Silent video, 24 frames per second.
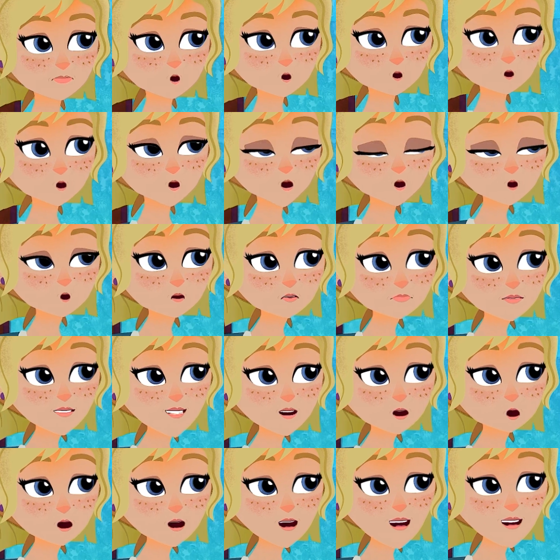You owe
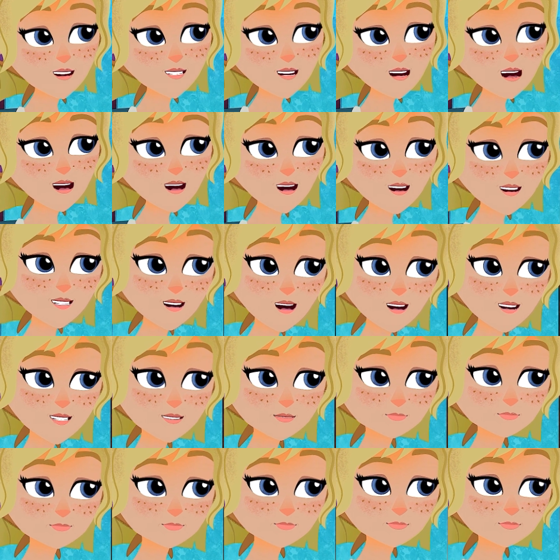me one, gangster.